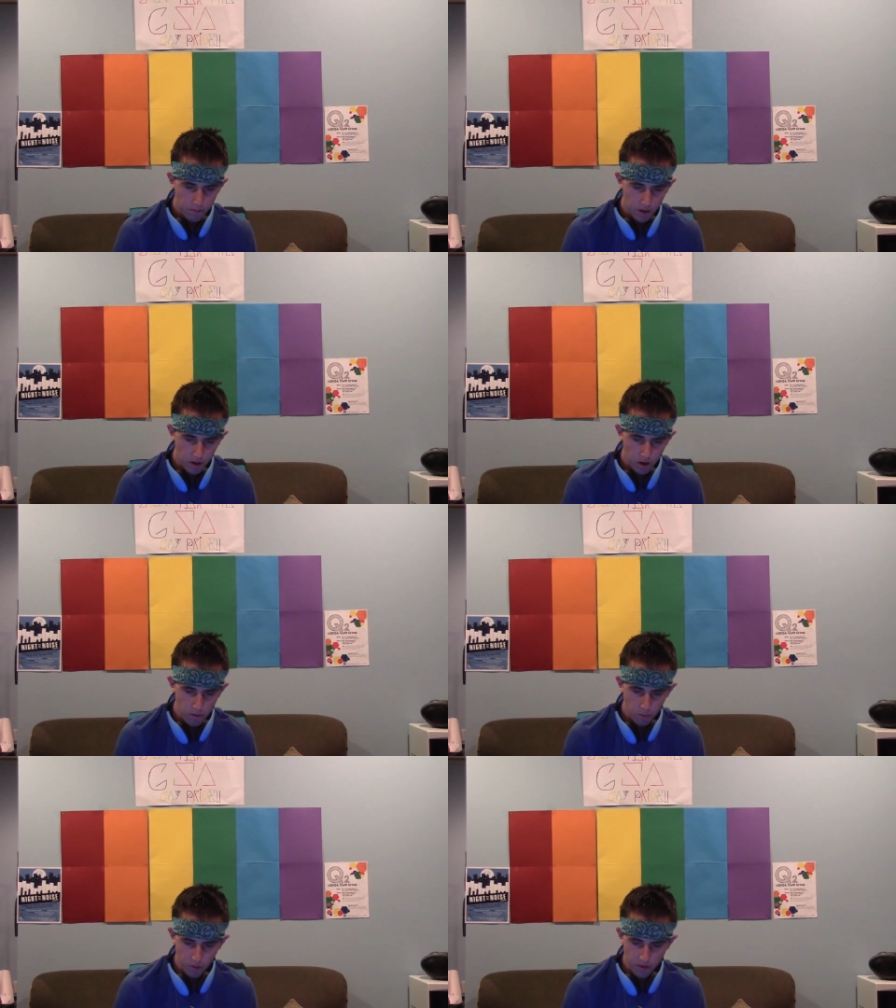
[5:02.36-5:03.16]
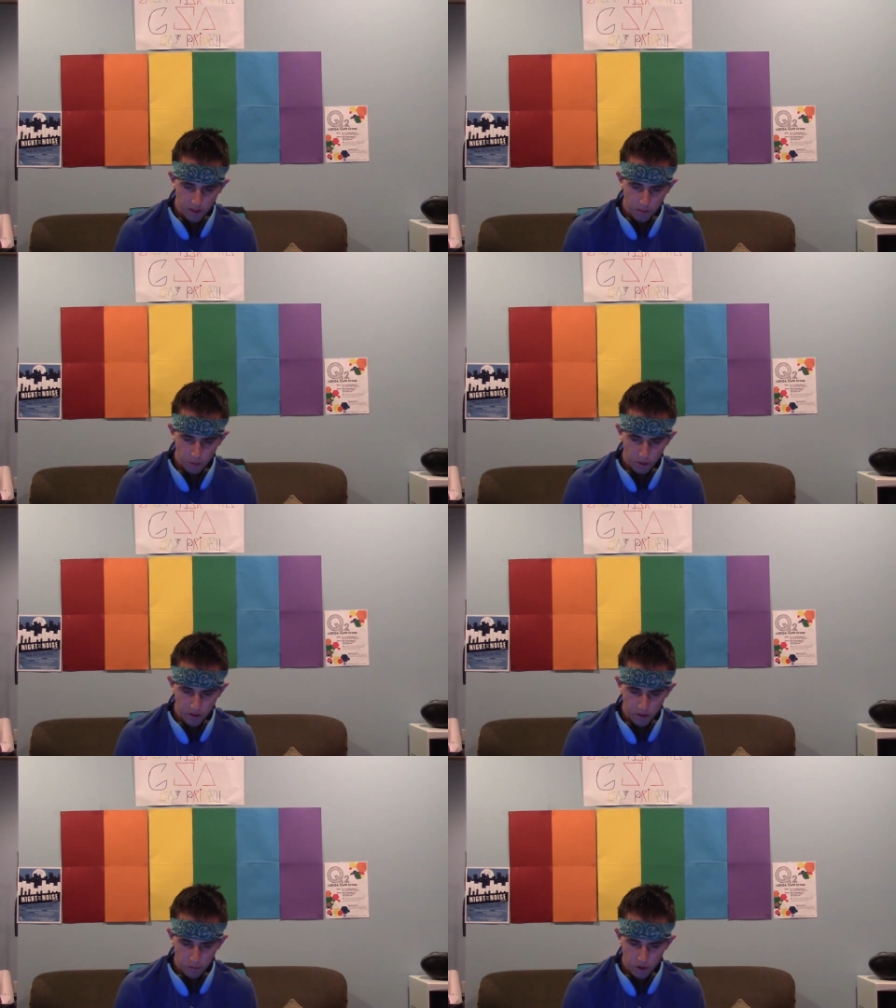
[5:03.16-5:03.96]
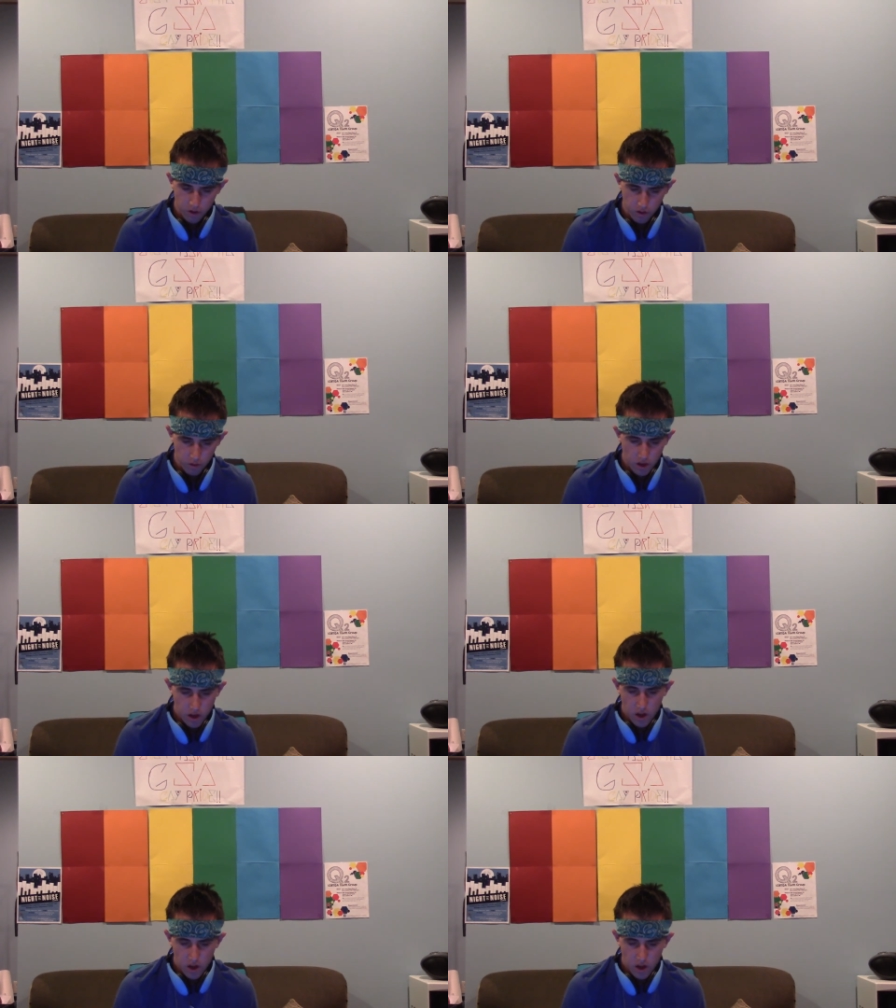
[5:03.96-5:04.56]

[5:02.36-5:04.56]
but aren't most of them going somewhere too?